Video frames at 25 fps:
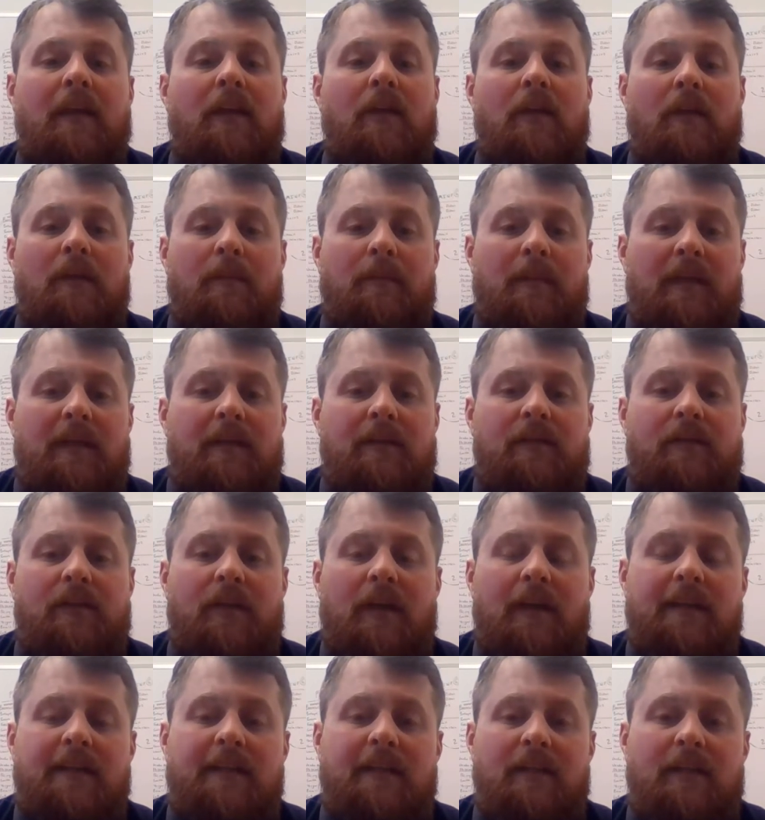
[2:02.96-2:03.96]
your
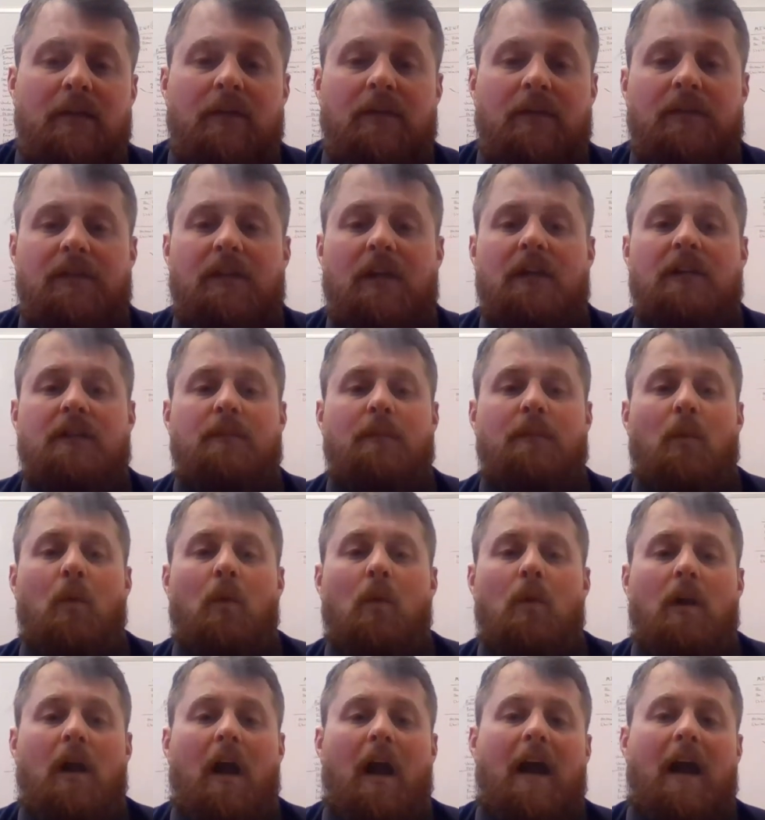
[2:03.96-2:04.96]
administration, you're judged
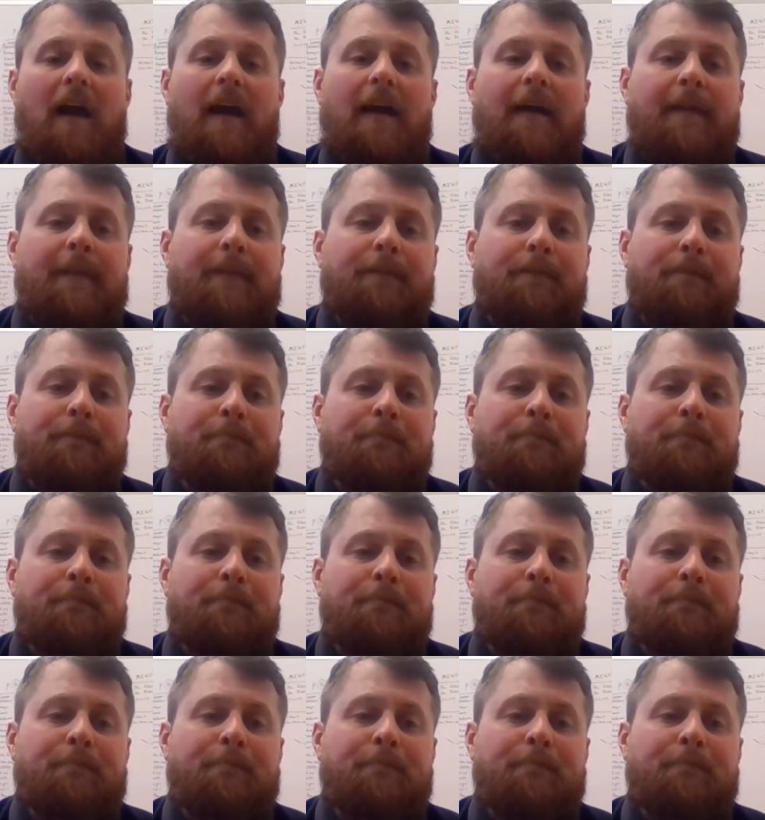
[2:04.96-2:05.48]
more on